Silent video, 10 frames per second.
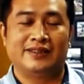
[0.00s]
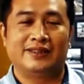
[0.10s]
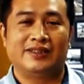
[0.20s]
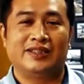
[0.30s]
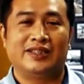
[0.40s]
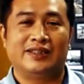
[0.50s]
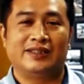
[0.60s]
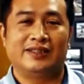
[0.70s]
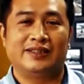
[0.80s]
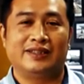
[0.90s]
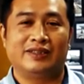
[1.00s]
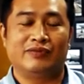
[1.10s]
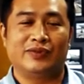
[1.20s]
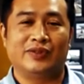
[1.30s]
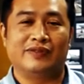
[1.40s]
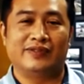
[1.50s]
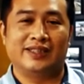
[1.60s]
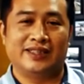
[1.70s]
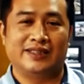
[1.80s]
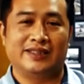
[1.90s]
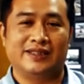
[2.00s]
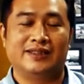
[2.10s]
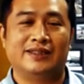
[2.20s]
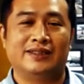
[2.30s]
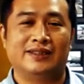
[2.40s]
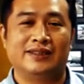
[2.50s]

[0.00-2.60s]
usually in most wedding cards.